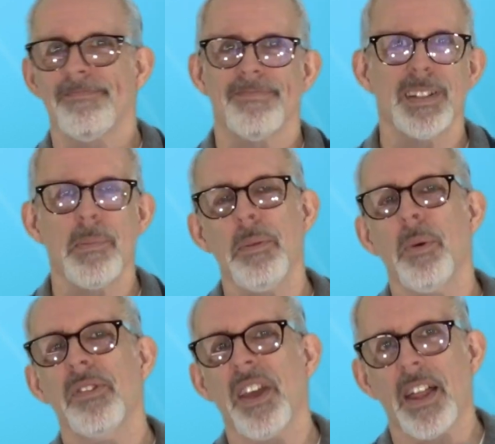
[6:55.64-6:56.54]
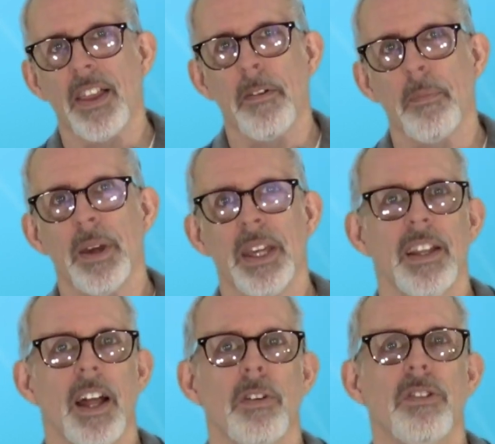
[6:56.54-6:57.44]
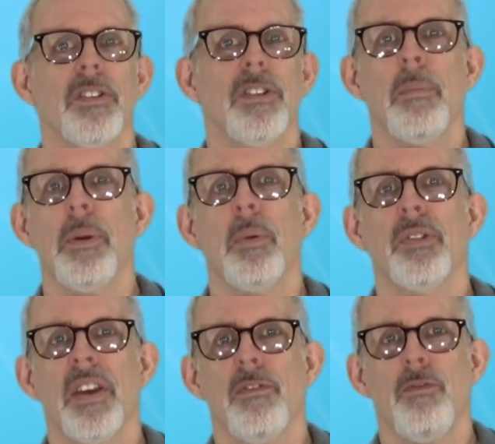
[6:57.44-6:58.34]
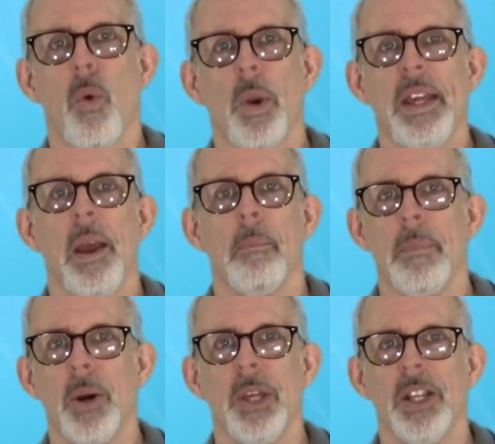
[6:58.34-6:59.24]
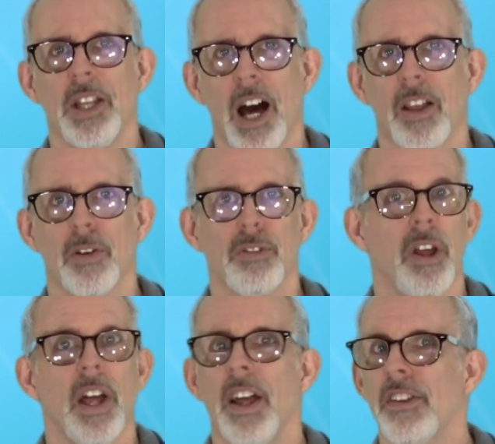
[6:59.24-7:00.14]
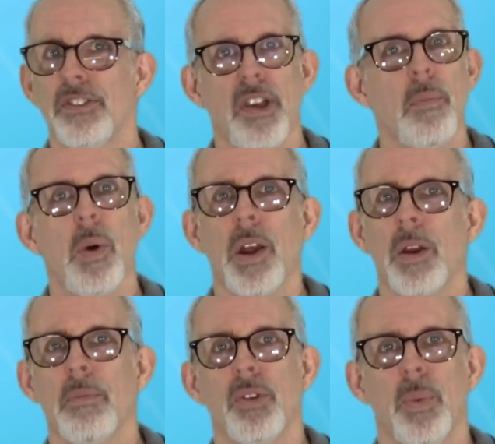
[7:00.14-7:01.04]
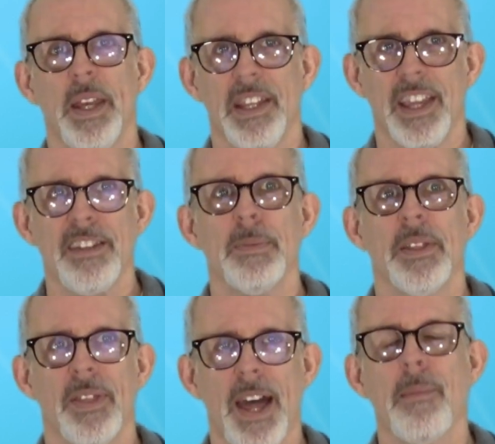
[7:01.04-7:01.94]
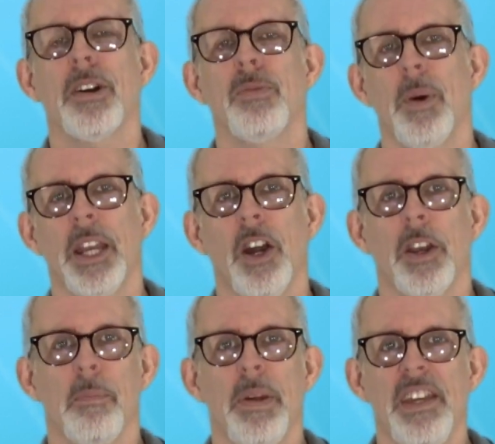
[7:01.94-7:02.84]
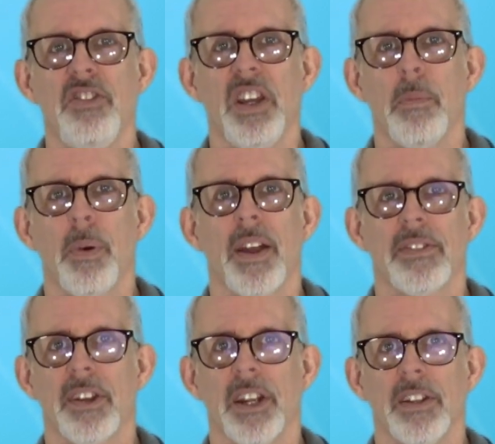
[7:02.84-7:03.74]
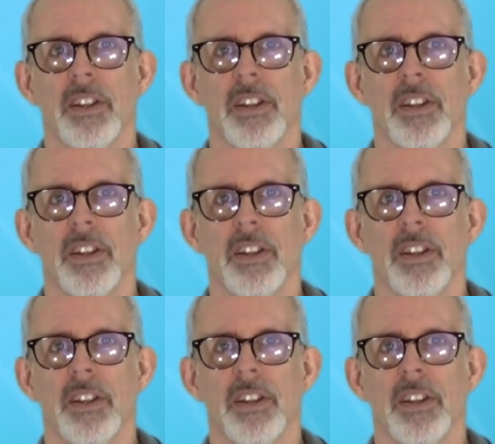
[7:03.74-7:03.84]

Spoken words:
some people say $11 million. Some people say $40 million. Somewhere in between. They spent that much money on impeaching a president